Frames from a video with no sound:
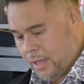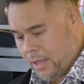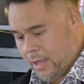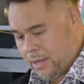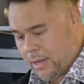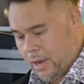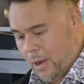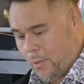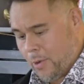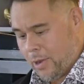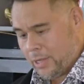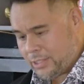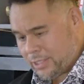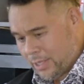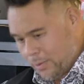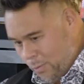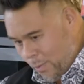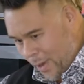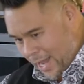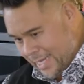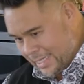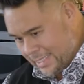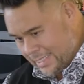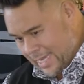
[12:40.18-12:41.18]
Don't want to
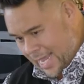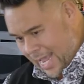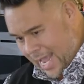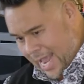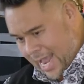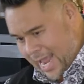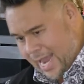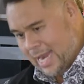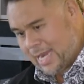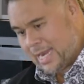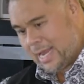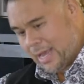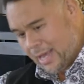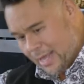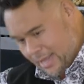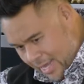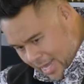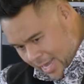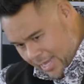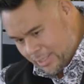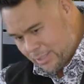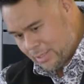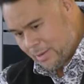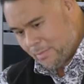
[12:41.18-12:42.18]
waste any of
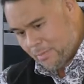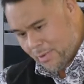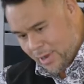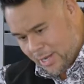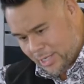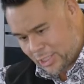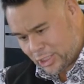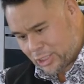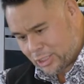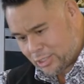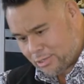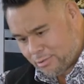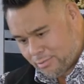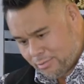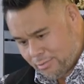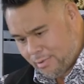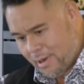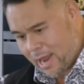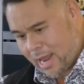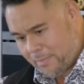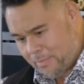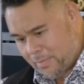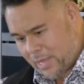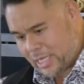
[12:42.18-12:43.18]
this. I'm gonna
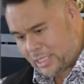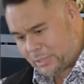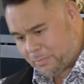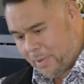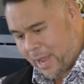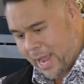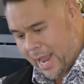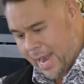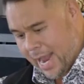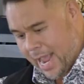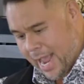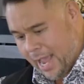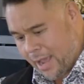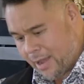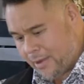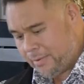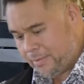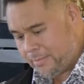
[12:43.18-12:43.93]
scrape this pan out.